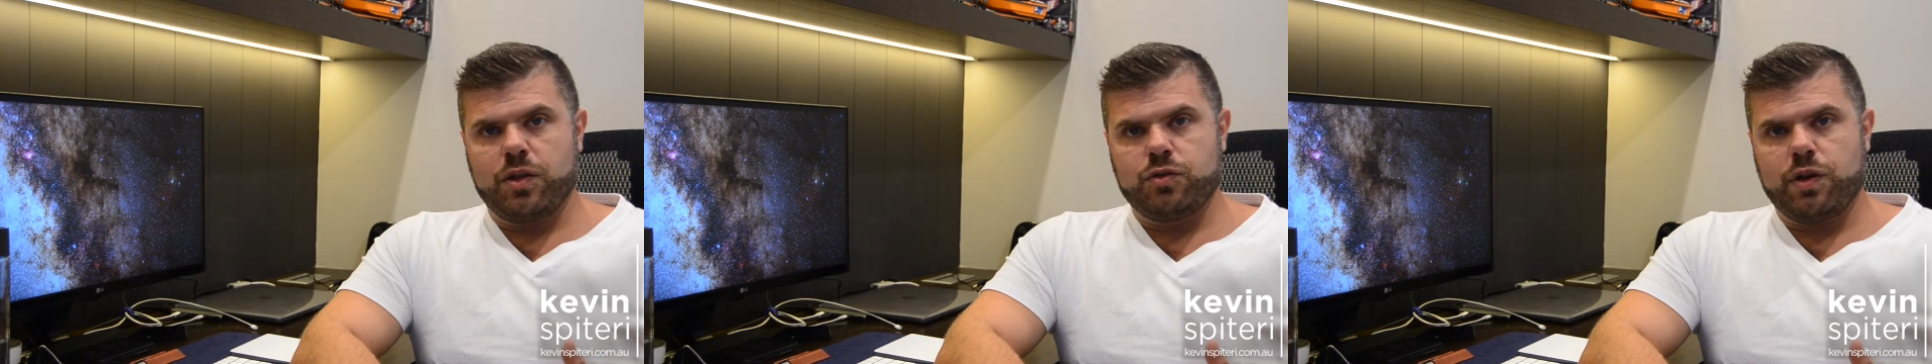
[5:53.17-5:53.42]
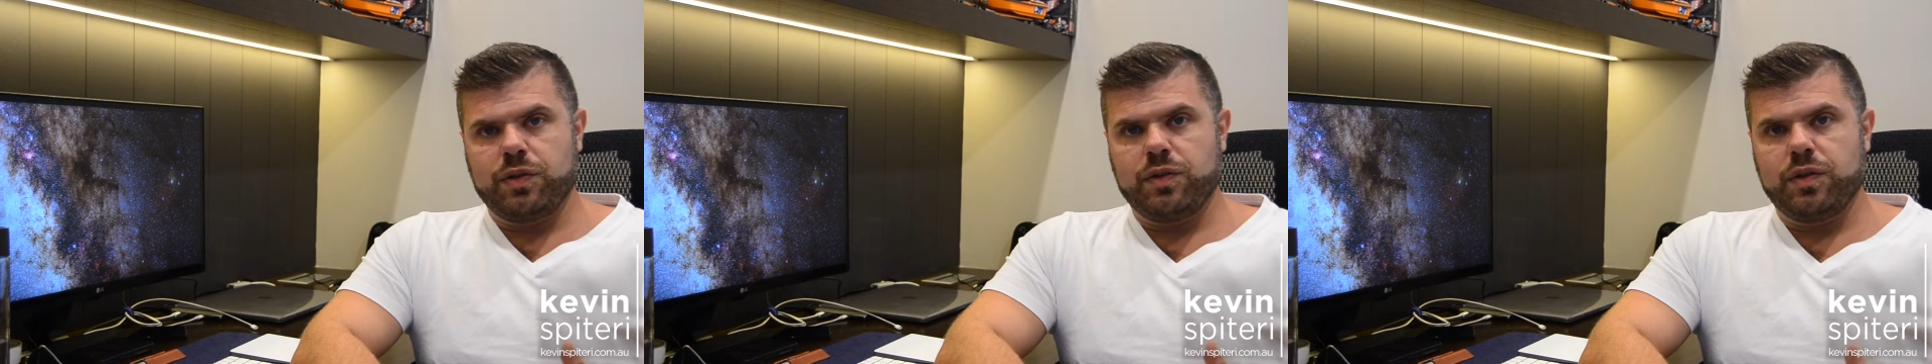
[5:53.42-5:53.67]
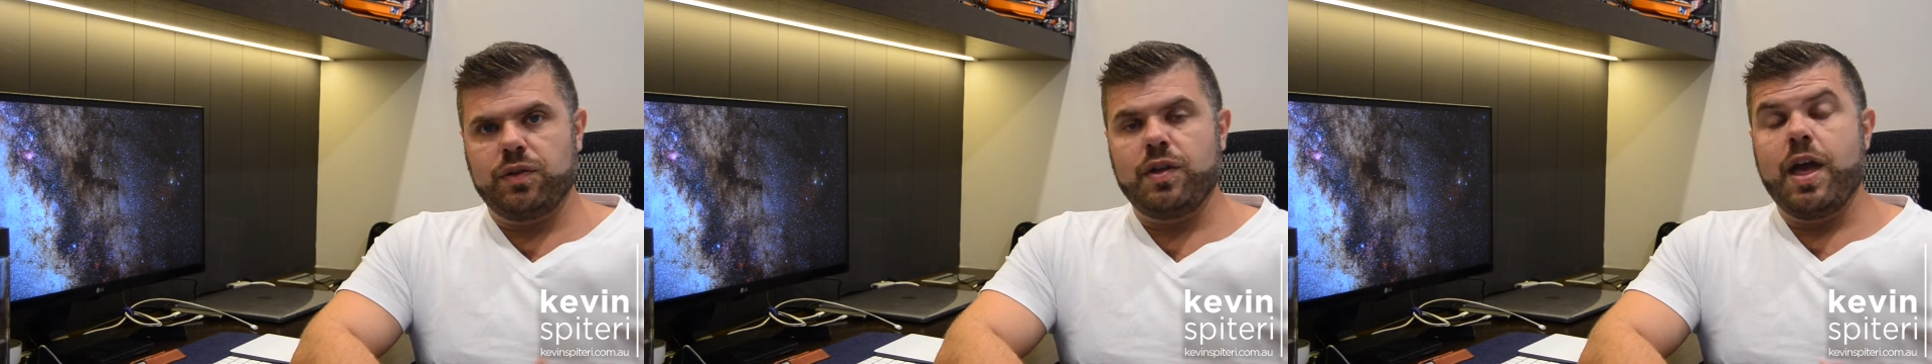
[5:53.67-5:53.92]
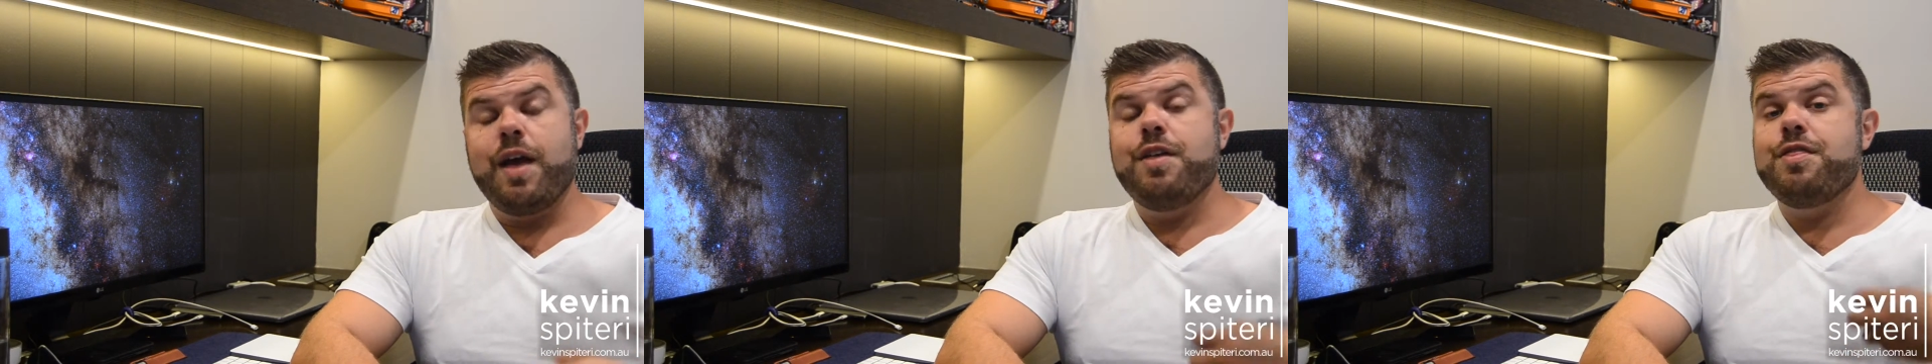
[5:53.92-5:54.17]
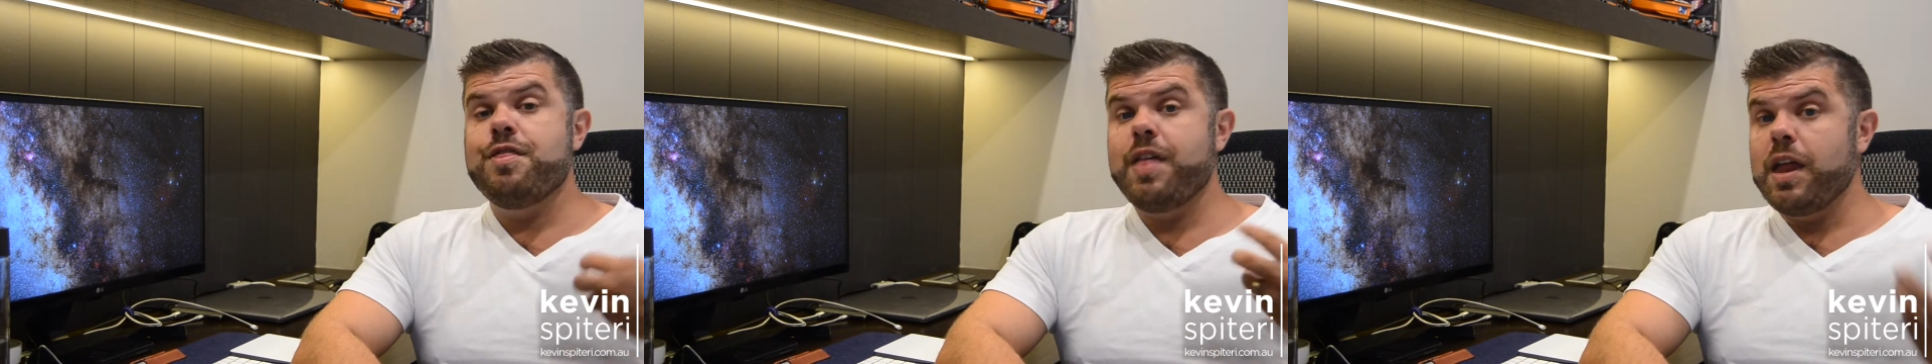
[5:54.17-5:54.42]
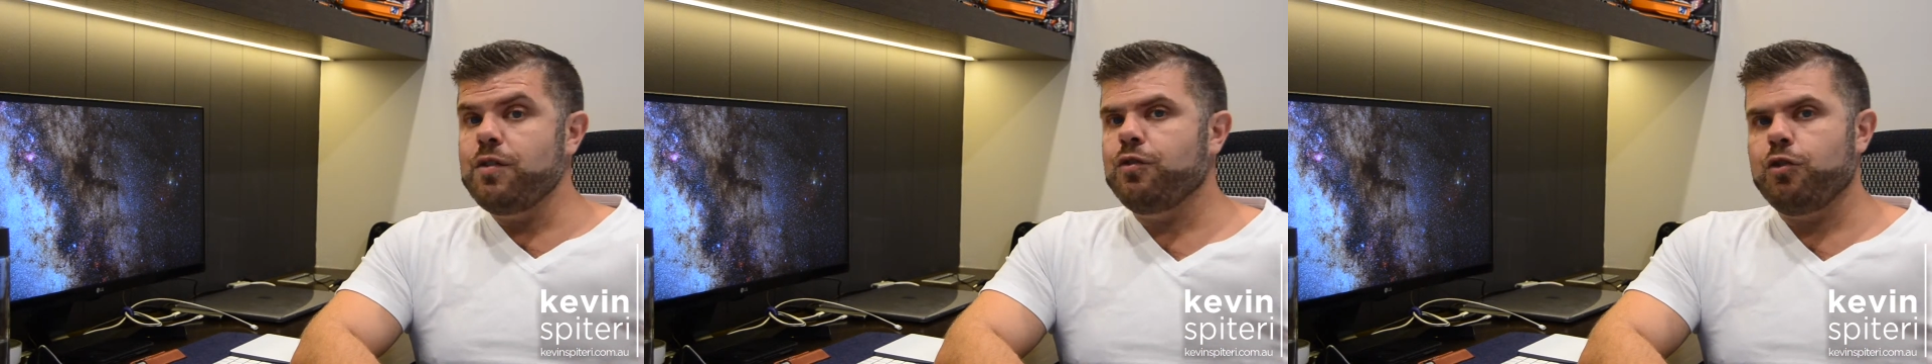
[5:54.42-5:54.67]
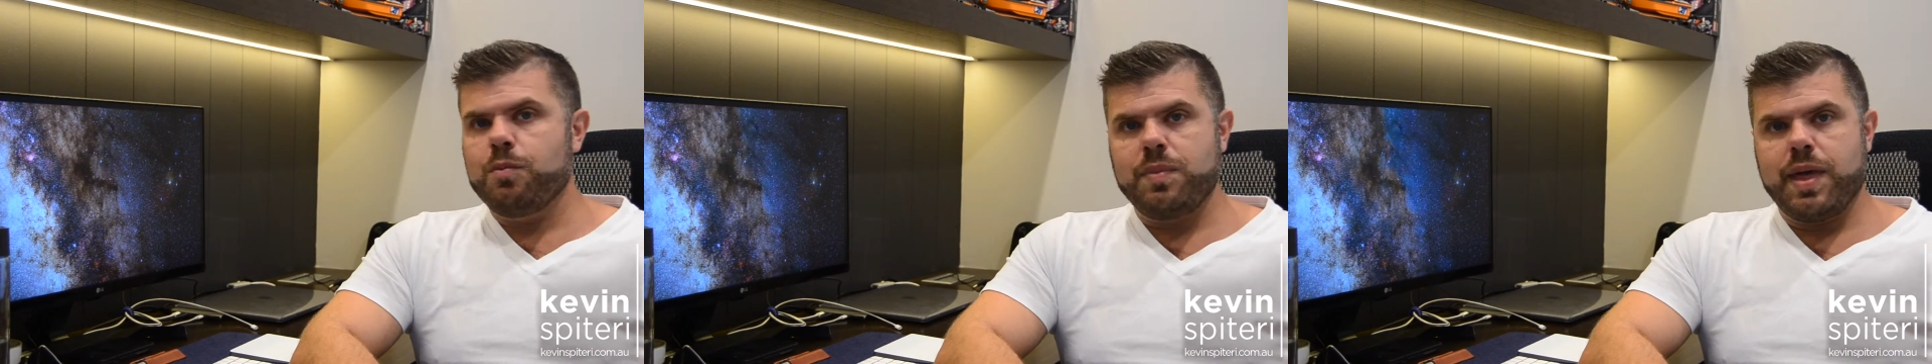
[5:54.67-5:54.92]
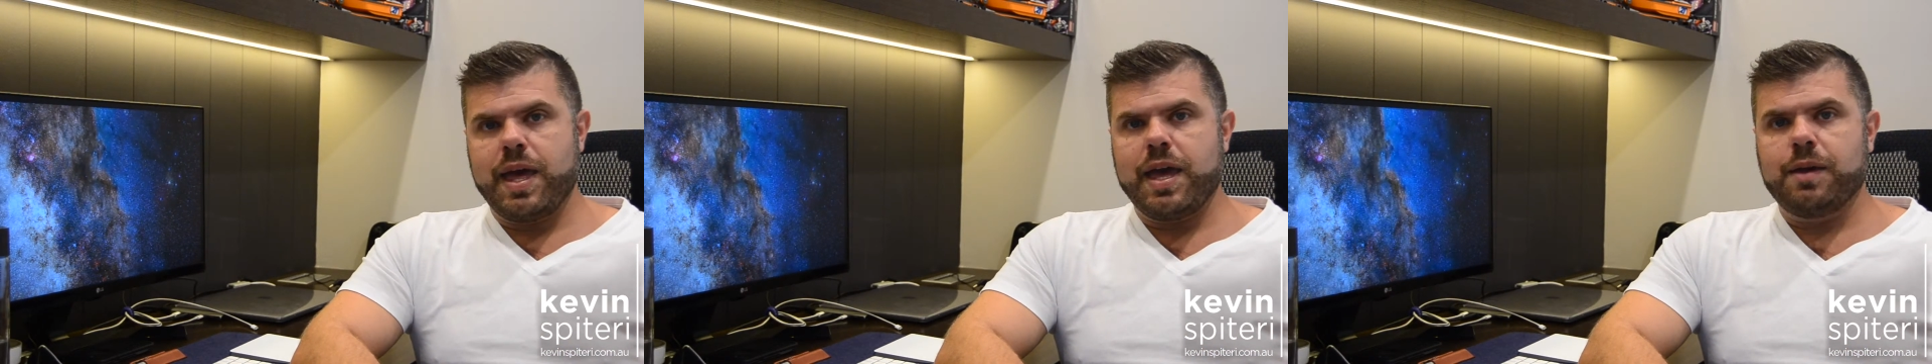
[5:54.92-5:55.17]
addresses. Then from
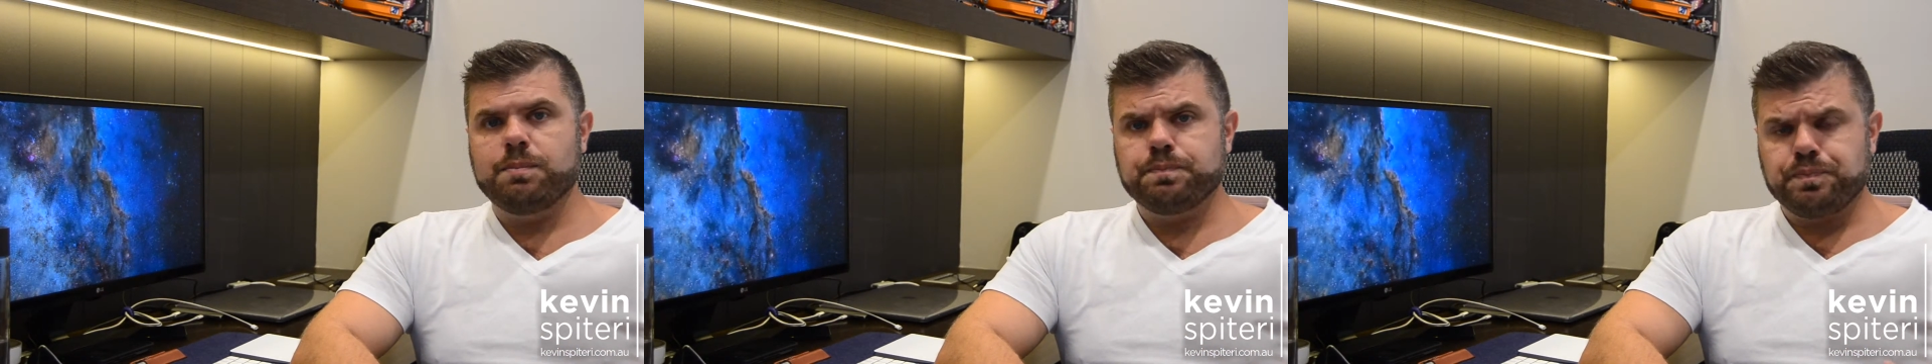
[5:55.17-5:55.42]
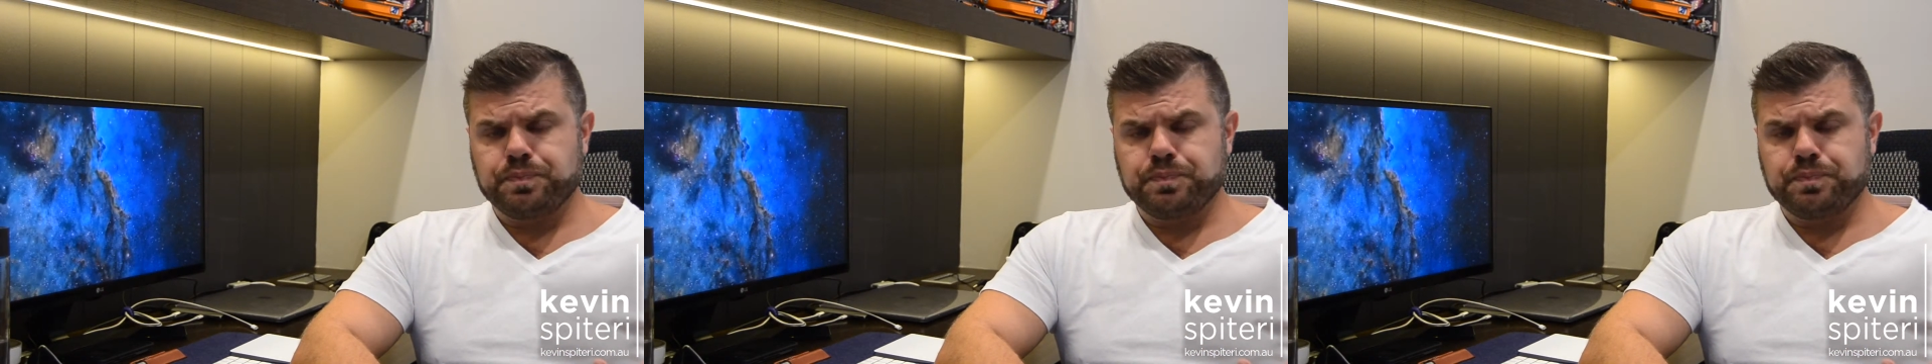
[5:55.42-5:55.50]
there,